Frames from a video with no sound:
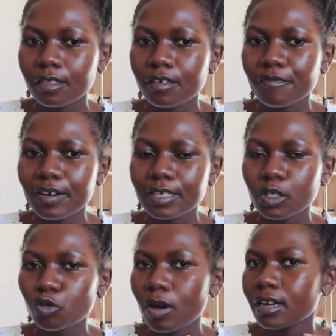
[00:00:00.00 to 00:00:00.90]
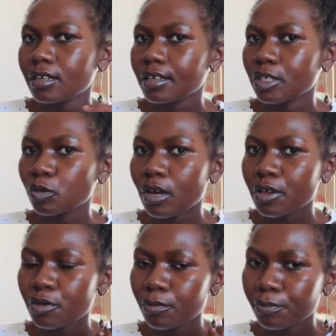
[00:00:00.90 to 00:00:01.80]
The first one is
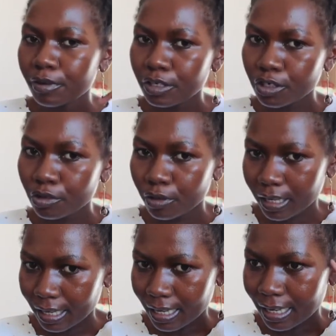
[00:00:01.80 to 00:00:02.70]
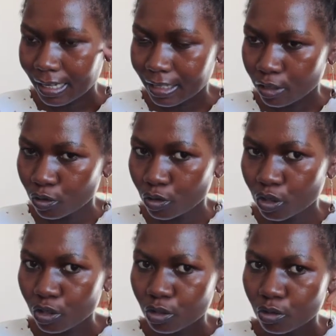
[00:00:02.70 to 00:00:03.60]
where you braid your hair, like you
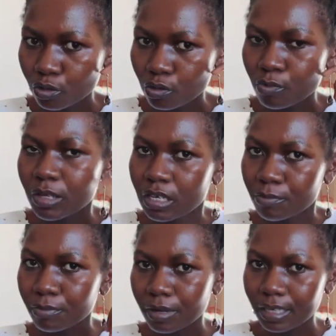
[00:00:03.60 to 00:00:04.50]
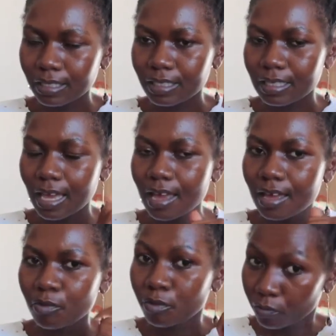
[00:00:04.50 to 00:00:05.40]
do mini braids
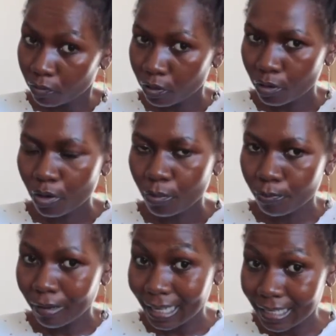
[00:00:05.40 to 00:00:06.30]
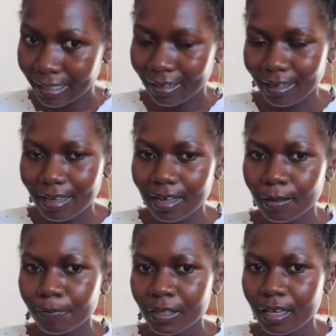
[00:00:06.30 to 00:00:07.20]
with your plain
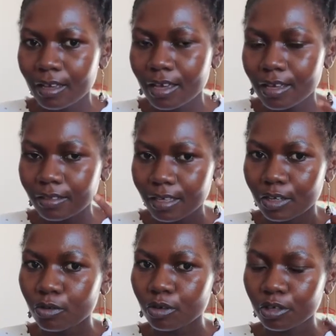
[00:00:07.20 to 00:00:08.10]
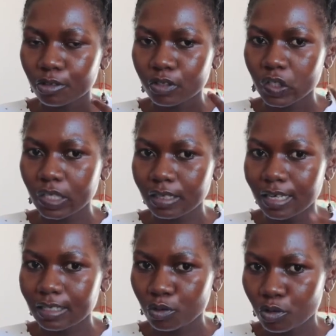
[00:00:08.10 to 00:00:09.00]
hair, and then you crochet
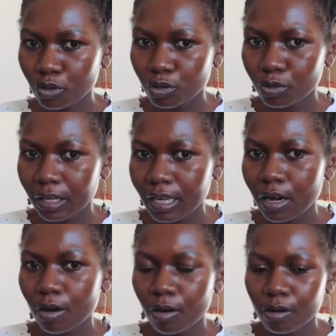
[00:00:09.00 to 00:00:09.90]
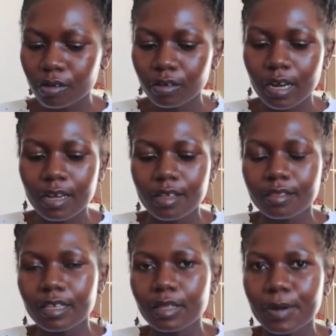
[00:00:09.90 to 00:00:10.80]
that into your hair. Or
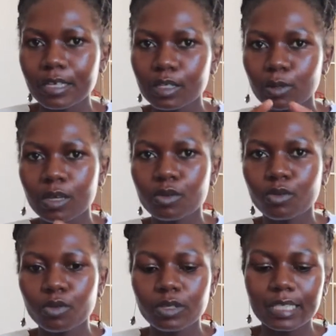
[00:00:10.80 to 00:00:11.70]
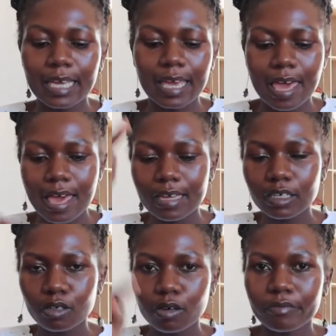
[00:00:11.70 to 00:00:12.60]
the other one is where you use the
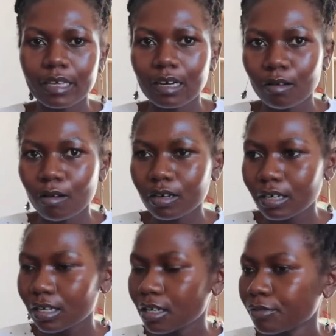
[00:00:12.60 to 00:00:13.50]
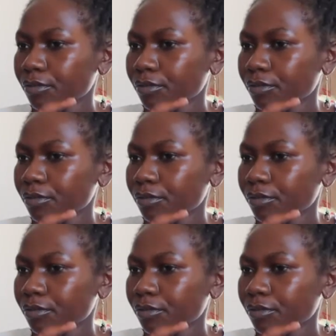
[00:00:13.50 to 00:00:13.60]
end of the lock